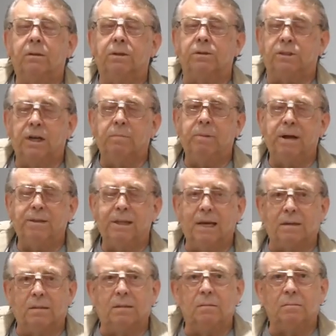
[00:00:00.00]
So she made
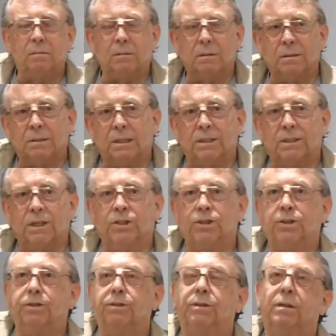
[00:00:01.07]
that
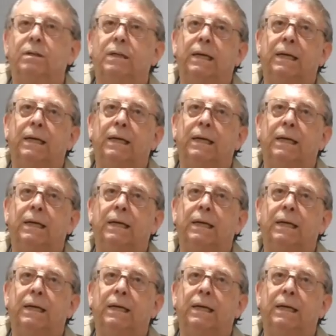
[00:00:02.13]
decision.